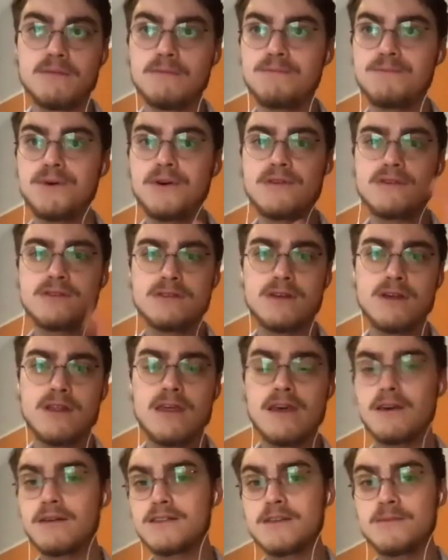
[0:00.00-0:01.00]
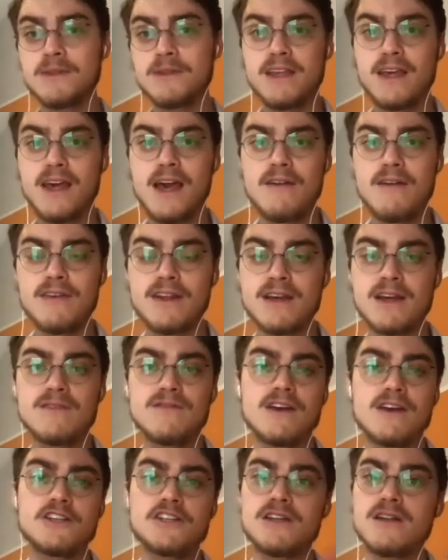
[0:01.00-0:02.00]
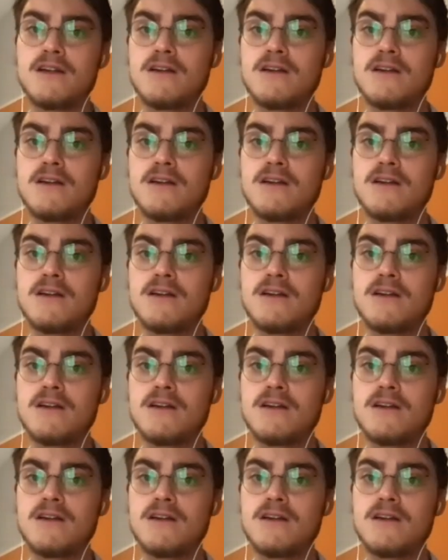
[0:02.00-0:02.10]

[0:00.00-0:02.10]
booths that you'll typically have at a convention